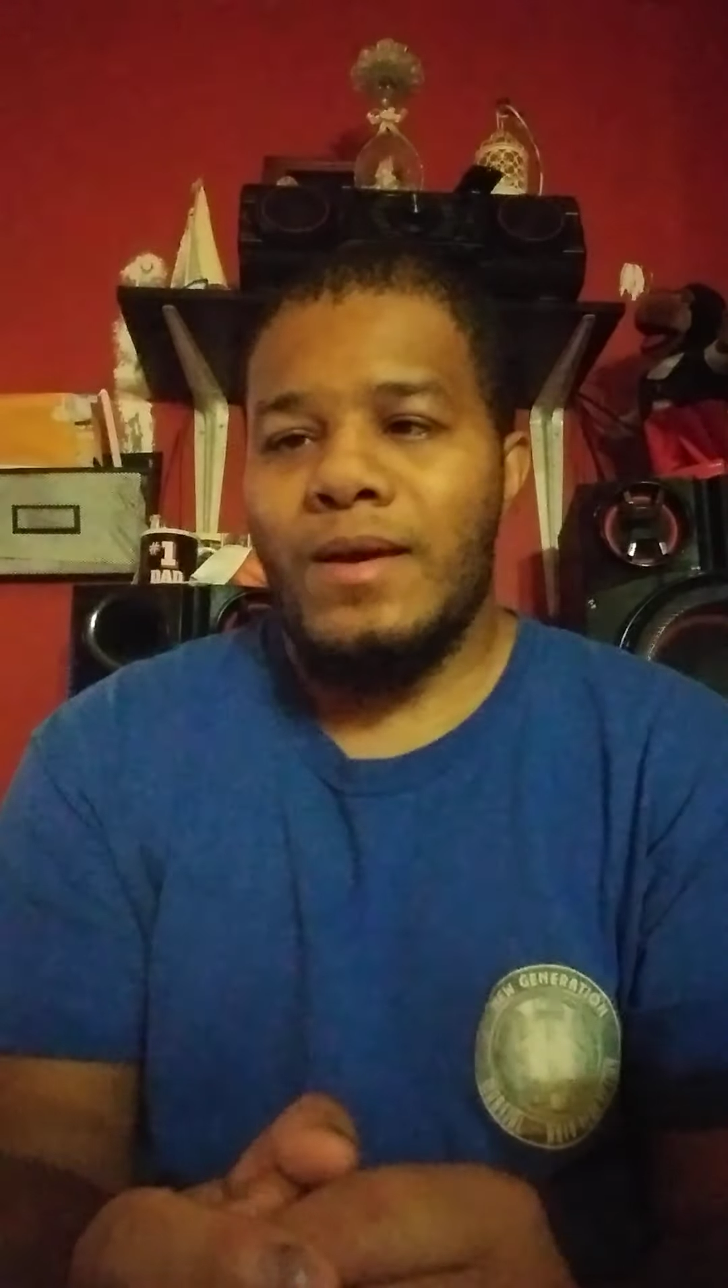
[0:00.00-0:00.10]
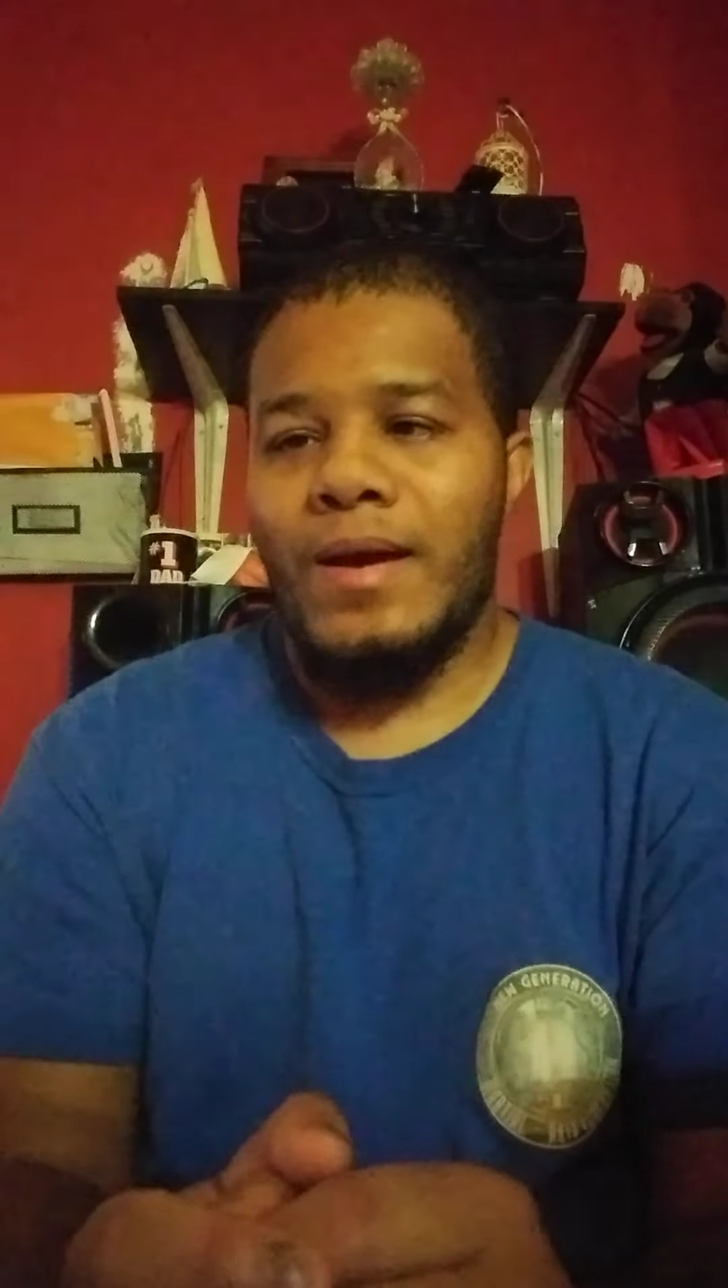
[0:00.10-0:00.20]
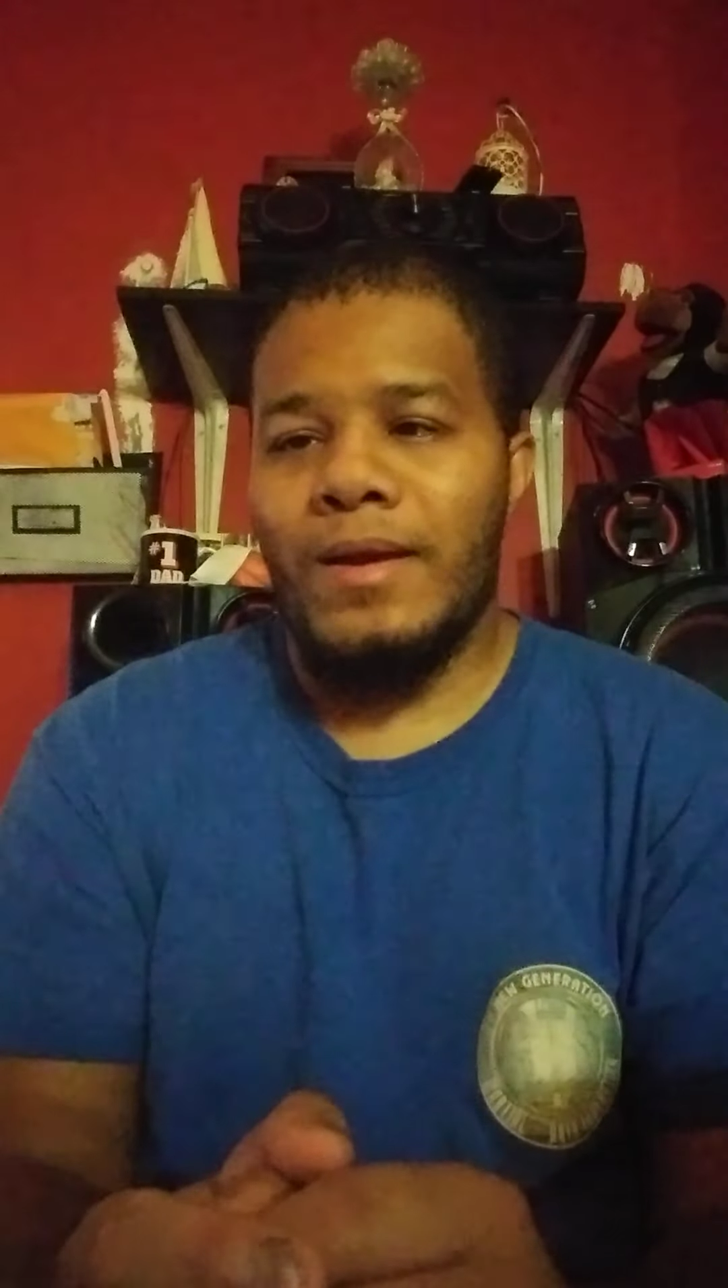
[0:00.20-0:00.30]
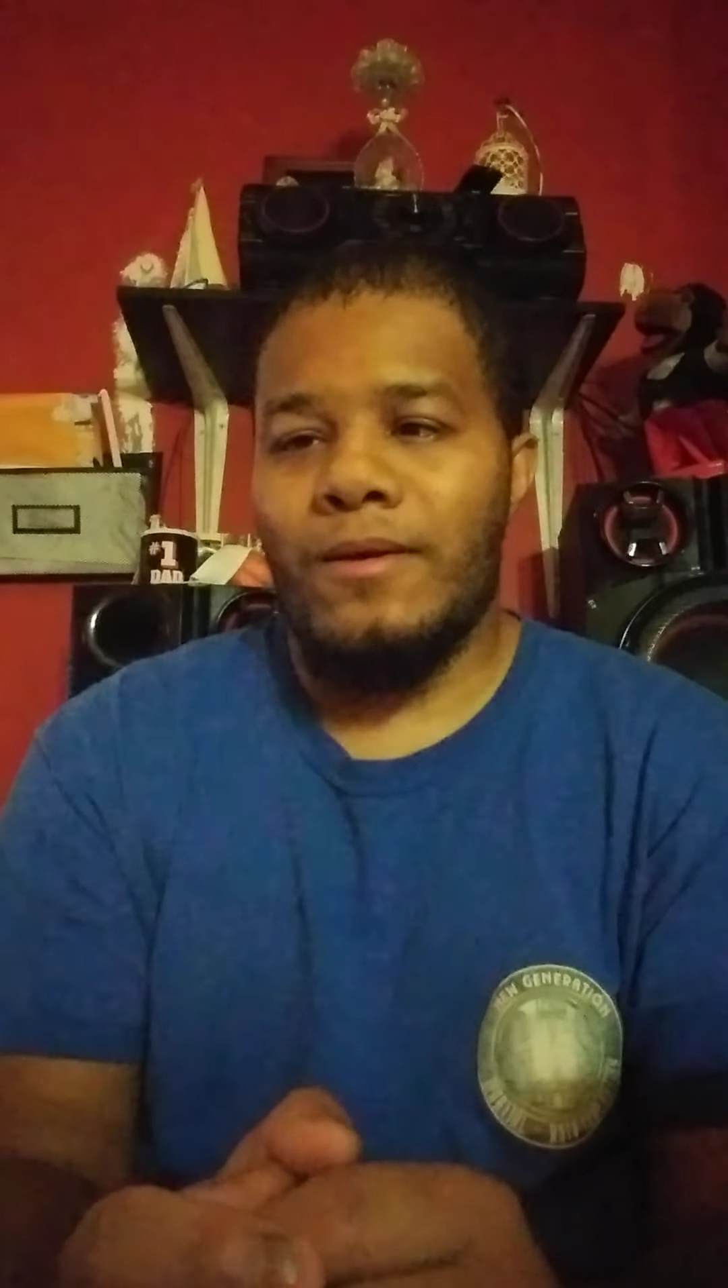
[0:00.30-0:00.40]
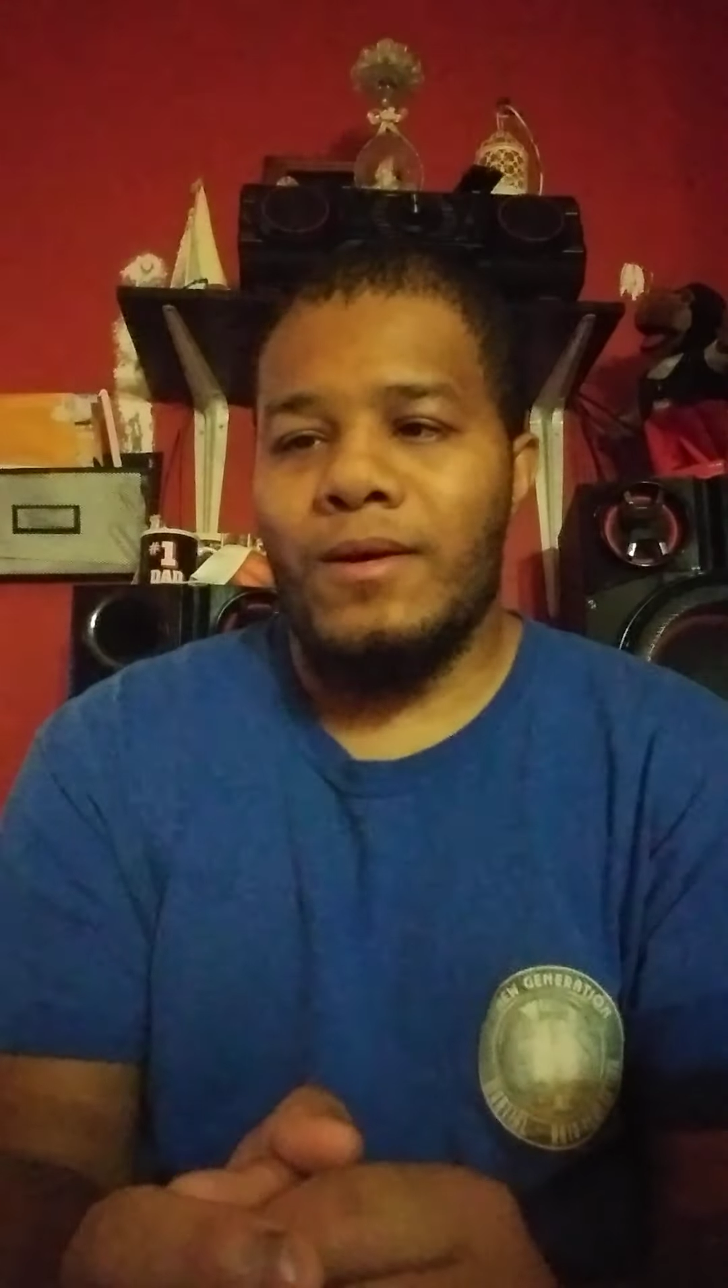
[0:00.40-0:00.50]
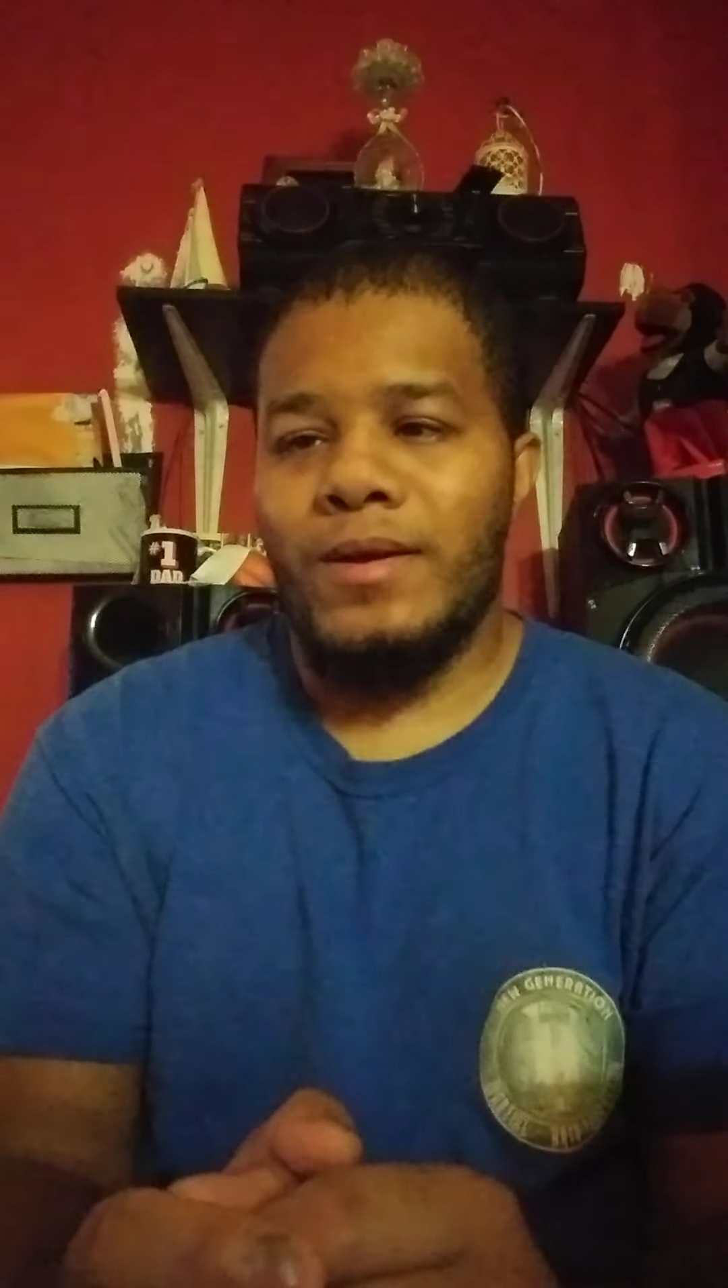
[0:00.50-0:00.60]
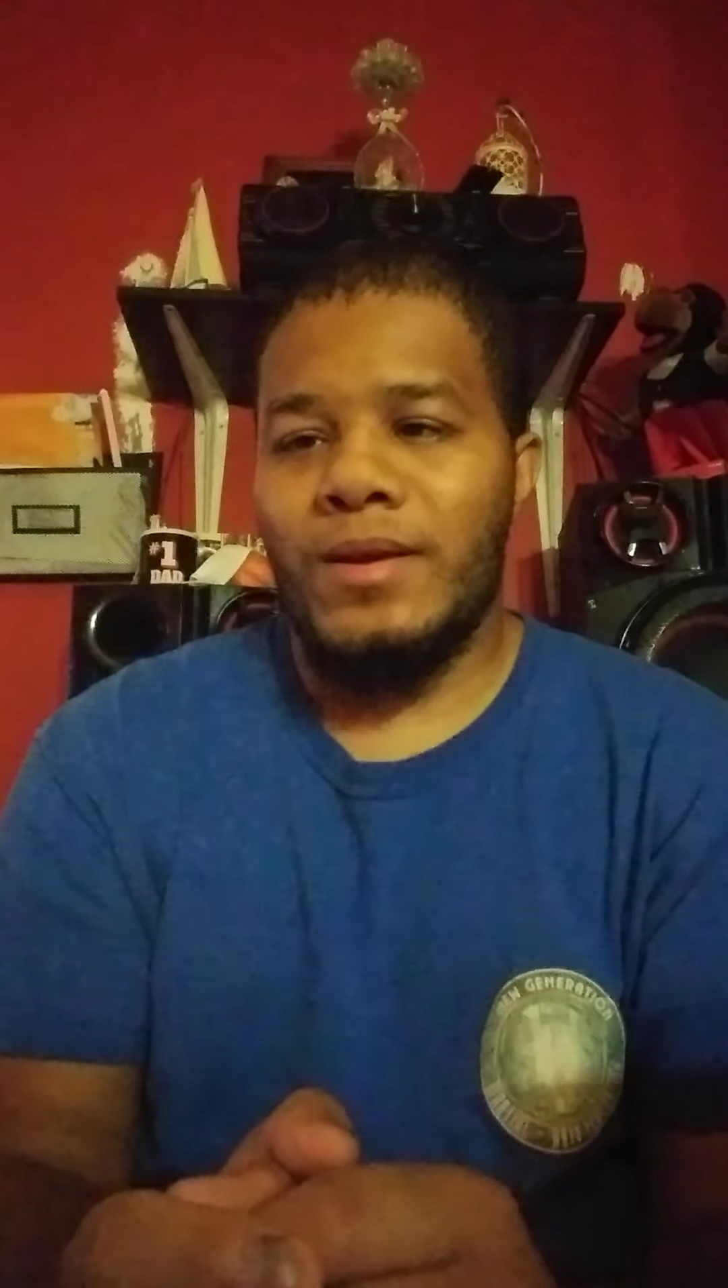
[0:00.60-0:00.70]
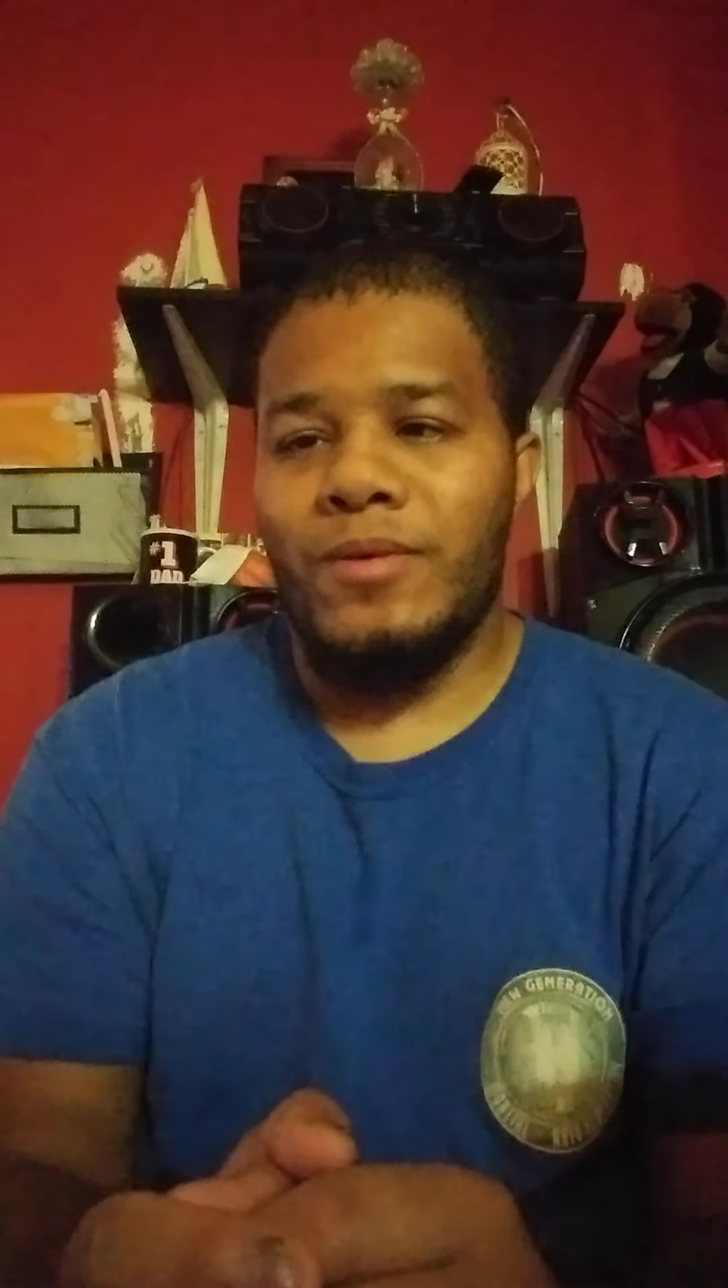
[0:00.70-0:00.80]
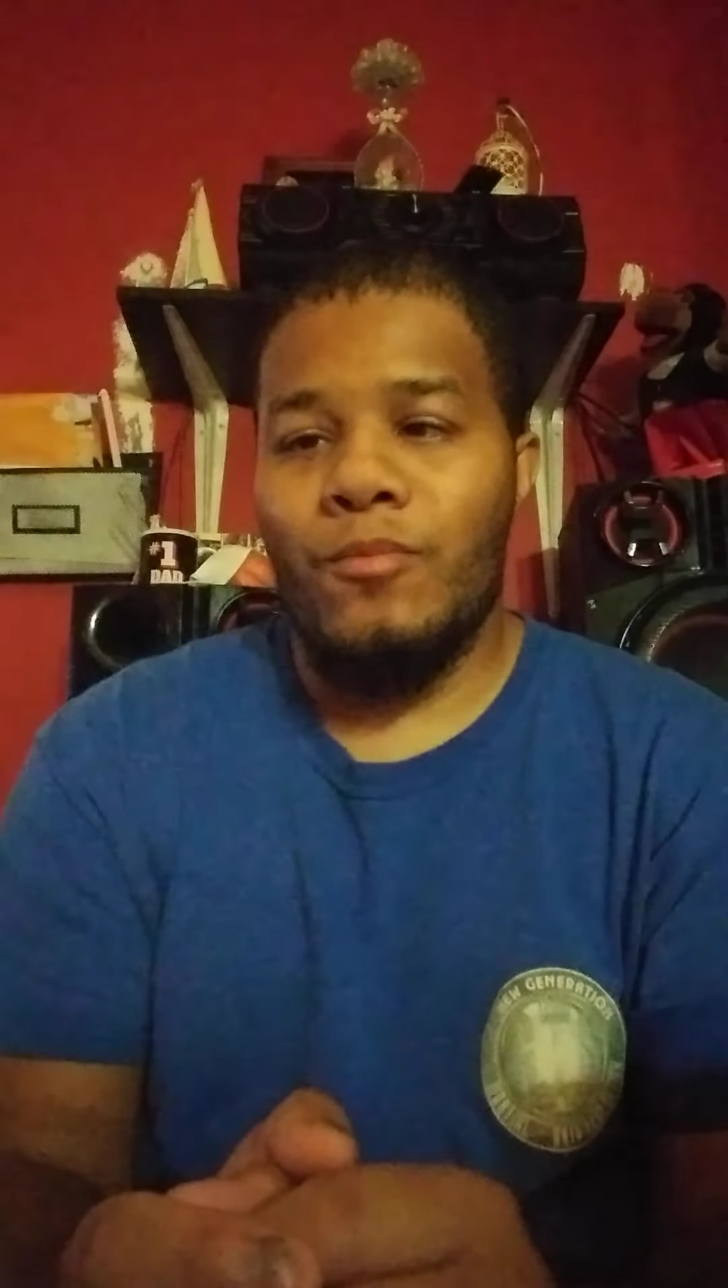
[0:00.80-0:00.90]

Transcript: And he